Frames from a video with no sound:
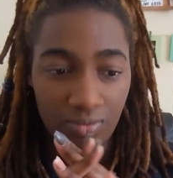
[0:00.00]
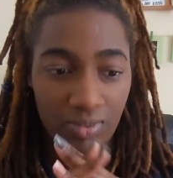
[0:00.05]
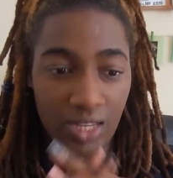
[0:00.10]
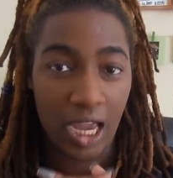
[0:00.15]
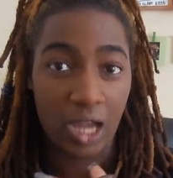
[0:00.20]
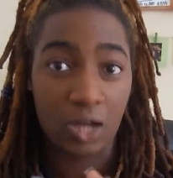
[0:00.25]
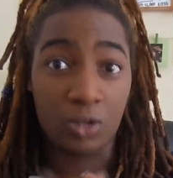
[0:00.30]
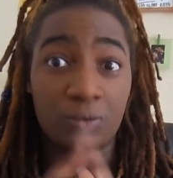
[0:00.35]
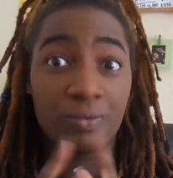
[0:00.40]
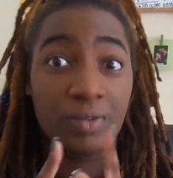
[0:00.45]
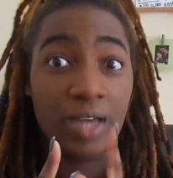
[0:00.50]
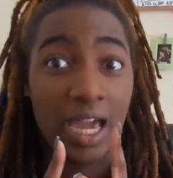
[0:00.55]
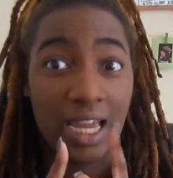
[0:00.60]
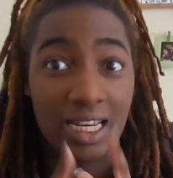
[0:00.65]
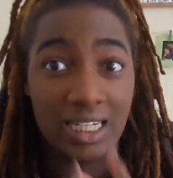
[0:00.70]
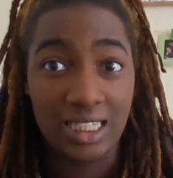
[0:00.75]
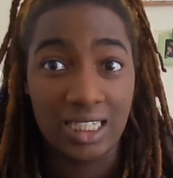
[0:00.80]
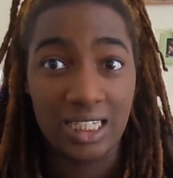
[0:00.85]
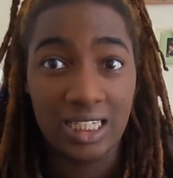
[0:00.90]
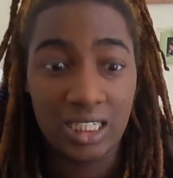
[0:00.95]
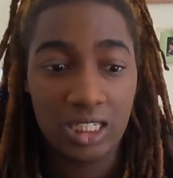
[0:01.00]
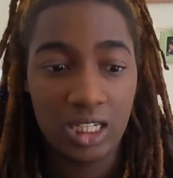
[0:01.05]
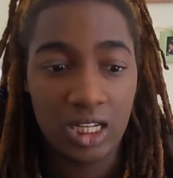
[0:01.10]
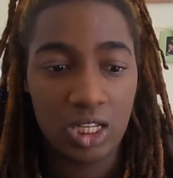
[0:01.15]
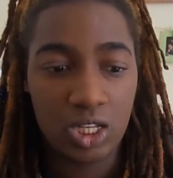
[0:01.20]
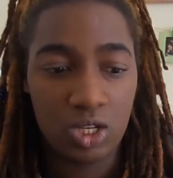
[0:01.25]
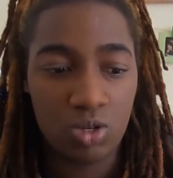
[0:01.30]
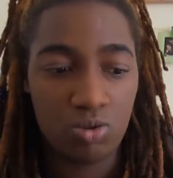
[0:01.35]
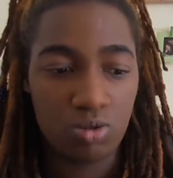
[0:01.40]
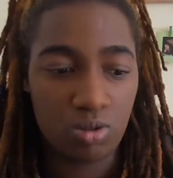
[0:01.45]
Now, I did
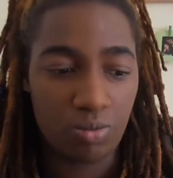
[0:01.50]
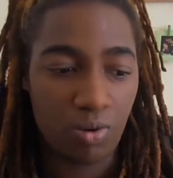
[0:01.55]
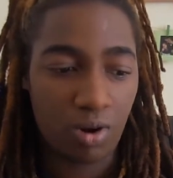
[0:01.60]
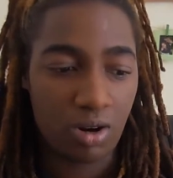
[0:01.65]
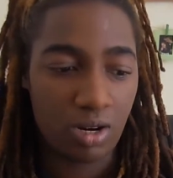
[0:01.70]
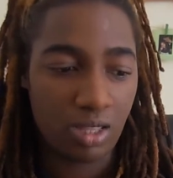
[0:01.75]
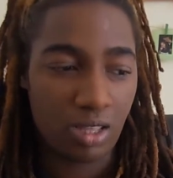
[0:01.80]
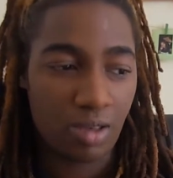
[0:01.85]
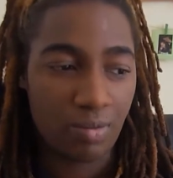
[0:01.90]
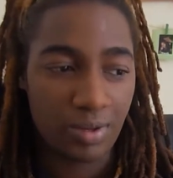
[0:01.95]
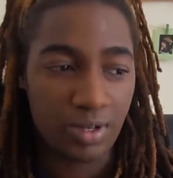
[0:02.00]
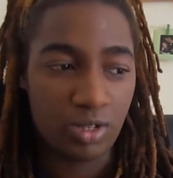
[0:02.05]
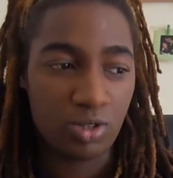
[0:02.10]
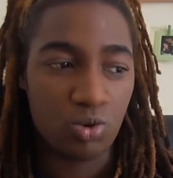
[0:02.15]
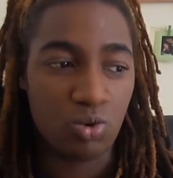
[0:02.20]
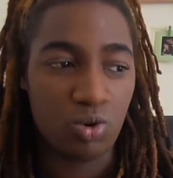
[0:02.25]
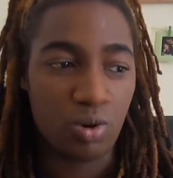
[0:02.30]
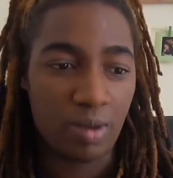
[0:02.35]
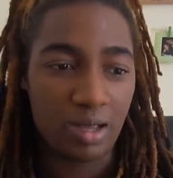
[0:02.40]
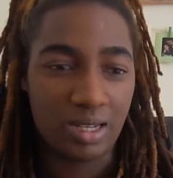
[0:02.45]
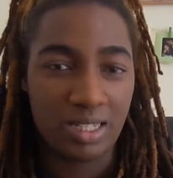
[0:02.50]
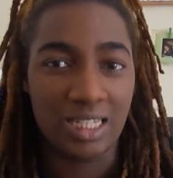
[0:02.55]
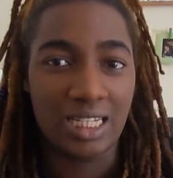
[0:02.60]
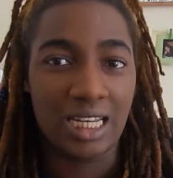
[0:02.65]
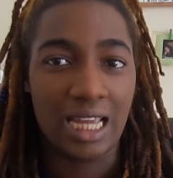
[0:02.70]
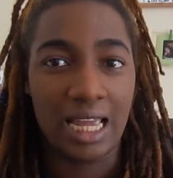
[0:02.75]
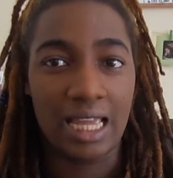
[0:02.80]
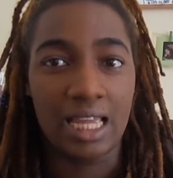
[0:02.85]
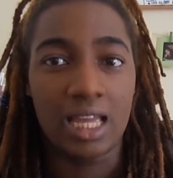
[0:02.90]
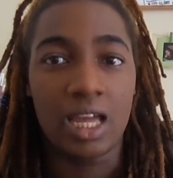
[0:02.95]
use the product that I'm going to talk about
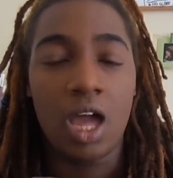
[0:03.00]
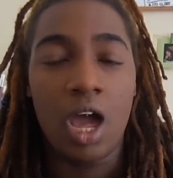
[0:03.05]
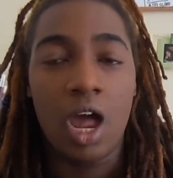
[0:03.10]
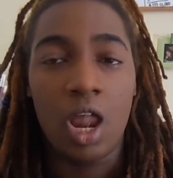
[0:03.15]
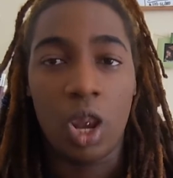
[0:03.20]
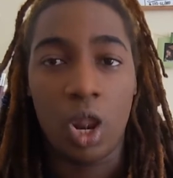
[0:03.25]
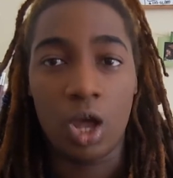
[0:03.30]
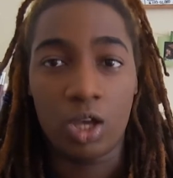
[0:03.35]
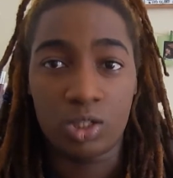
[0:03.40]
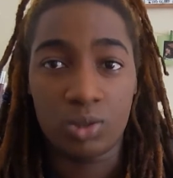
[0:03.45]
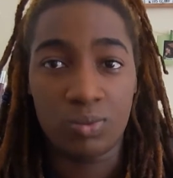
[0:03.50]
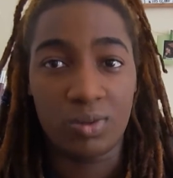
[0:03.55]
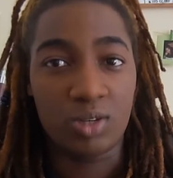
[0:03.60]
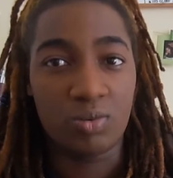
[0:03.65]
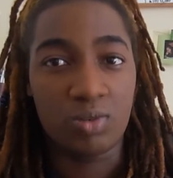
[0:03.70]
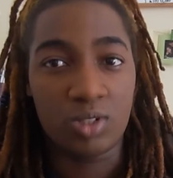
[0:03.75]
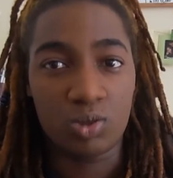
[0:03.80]
today last week,